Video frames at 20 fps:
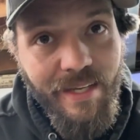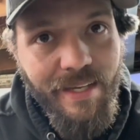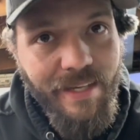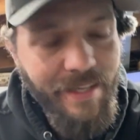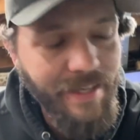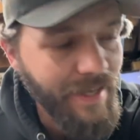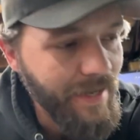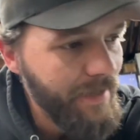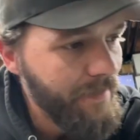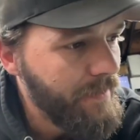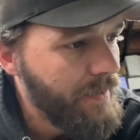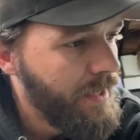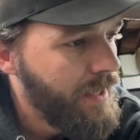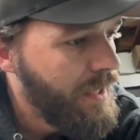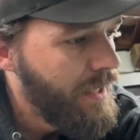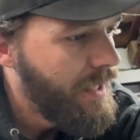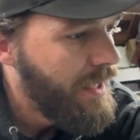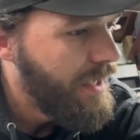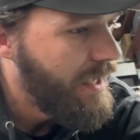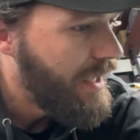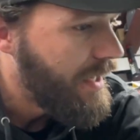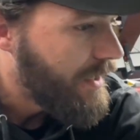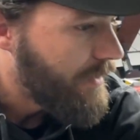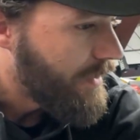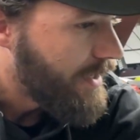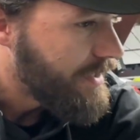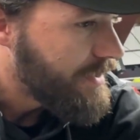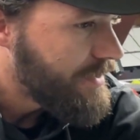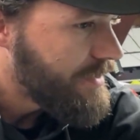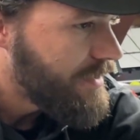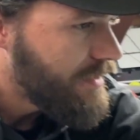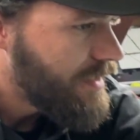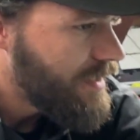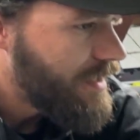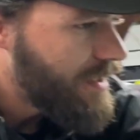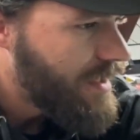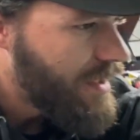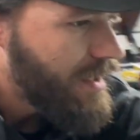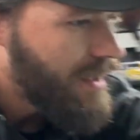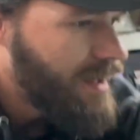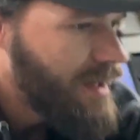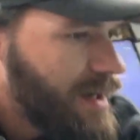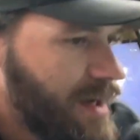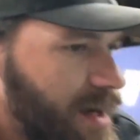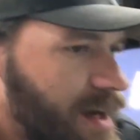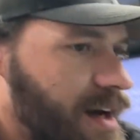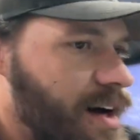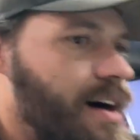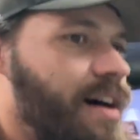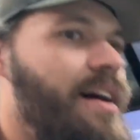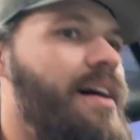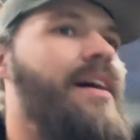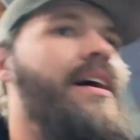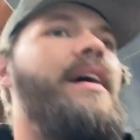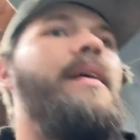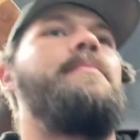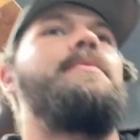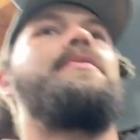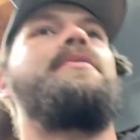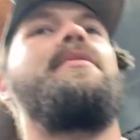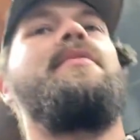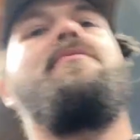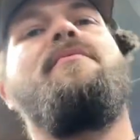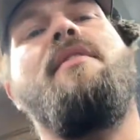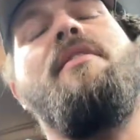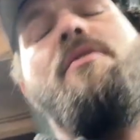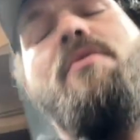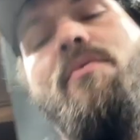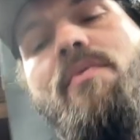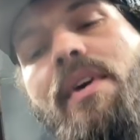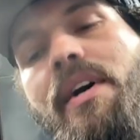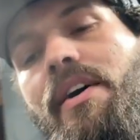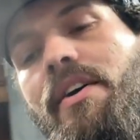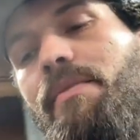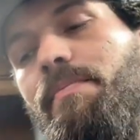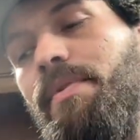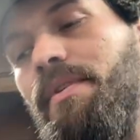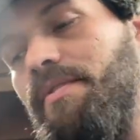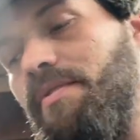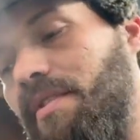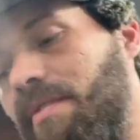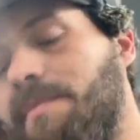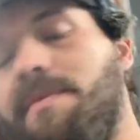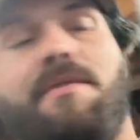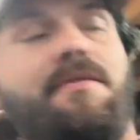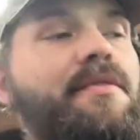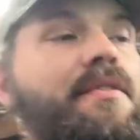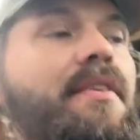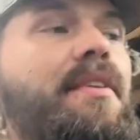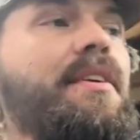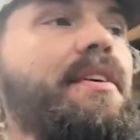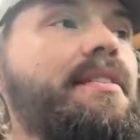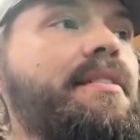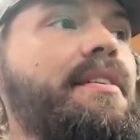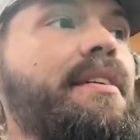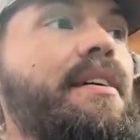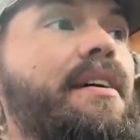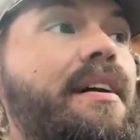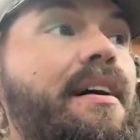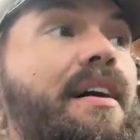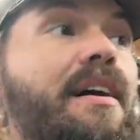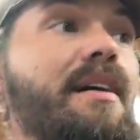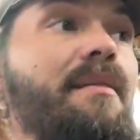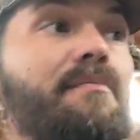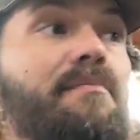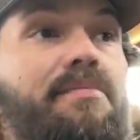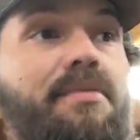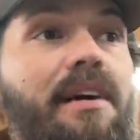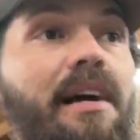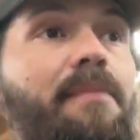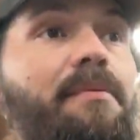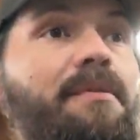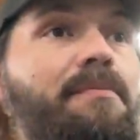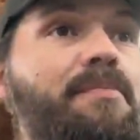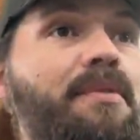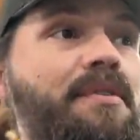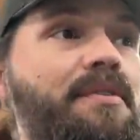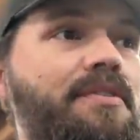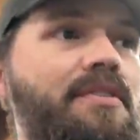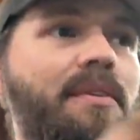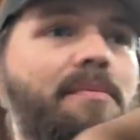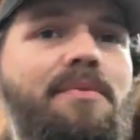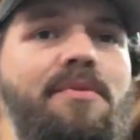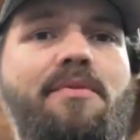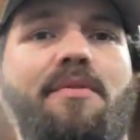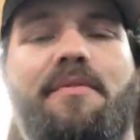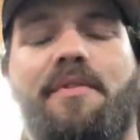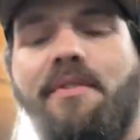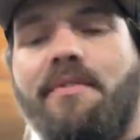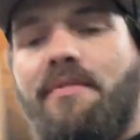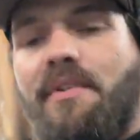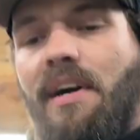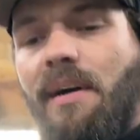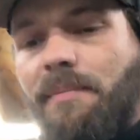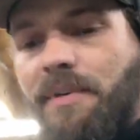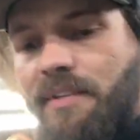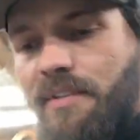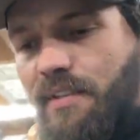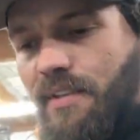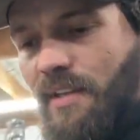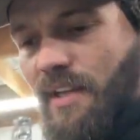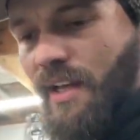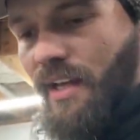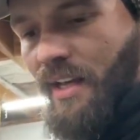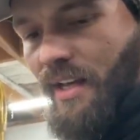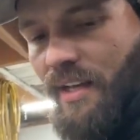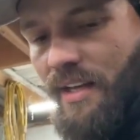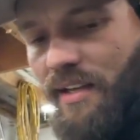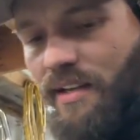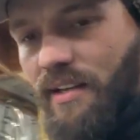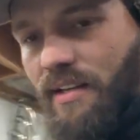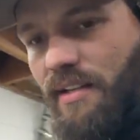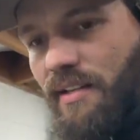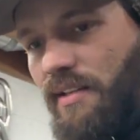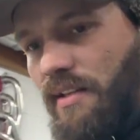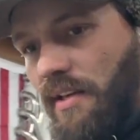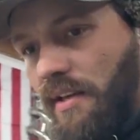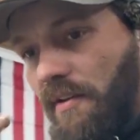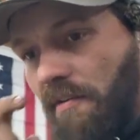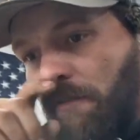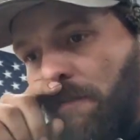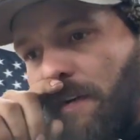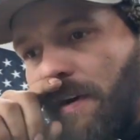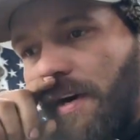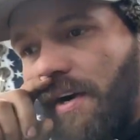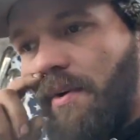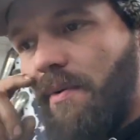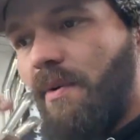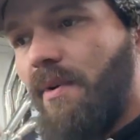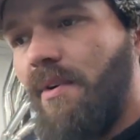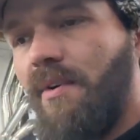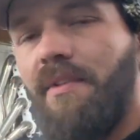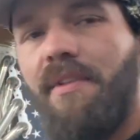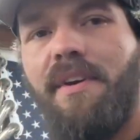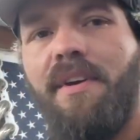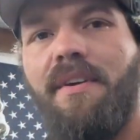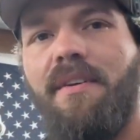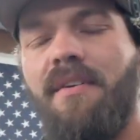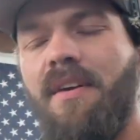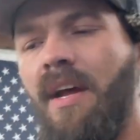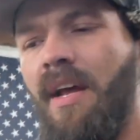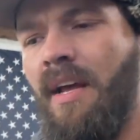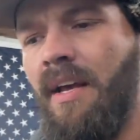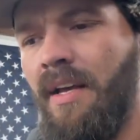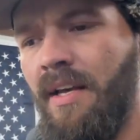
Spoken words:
Yeah. Anyways, I'm just gonna run a new wire, put terminals on it, probably put some sort of a grommet in the firewall there.